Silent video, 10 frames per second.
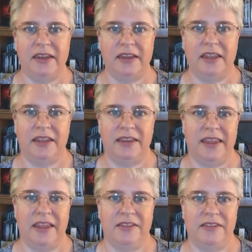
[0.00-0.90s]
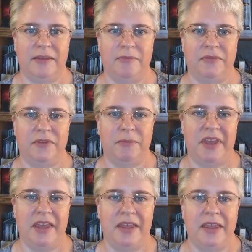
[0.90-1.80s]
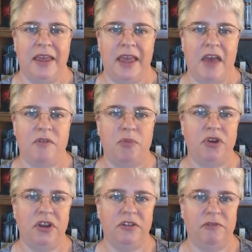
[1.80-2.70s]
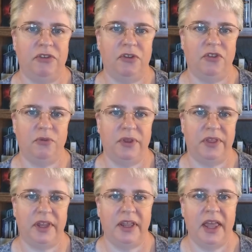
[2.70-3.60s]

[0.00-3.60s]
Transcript: and they seem to be having pretty good results with it.